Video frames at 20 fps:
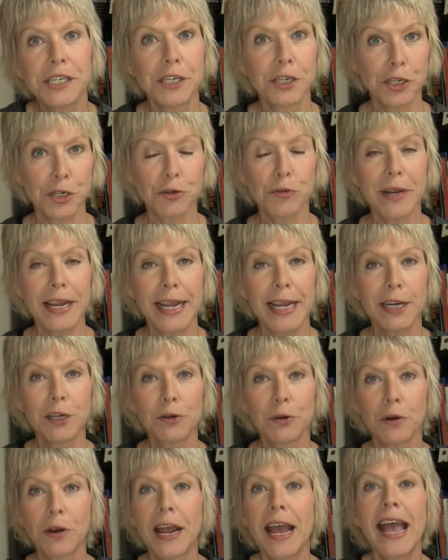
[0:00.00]

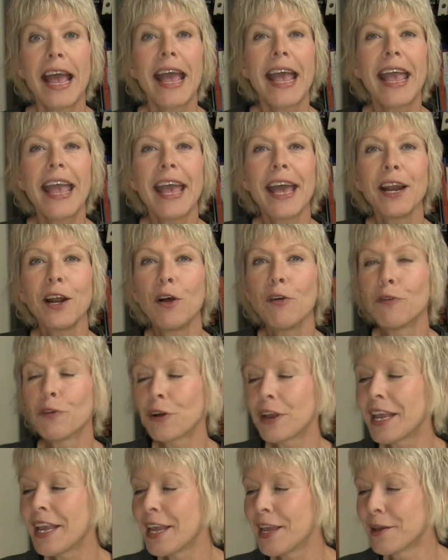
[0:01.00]
intrigued, or head
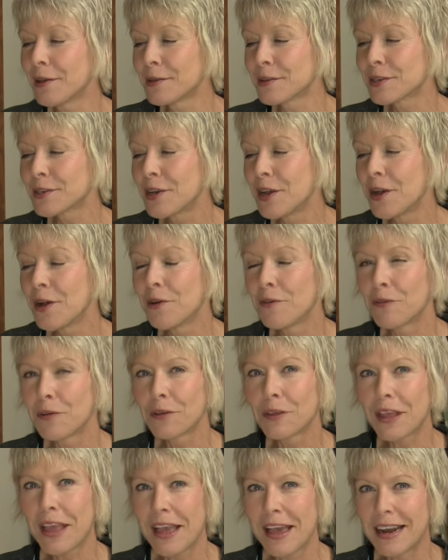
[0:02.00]
over heels
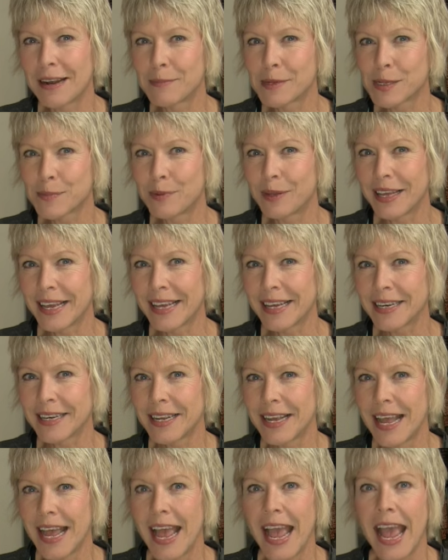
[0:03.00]
for the cannabis plant.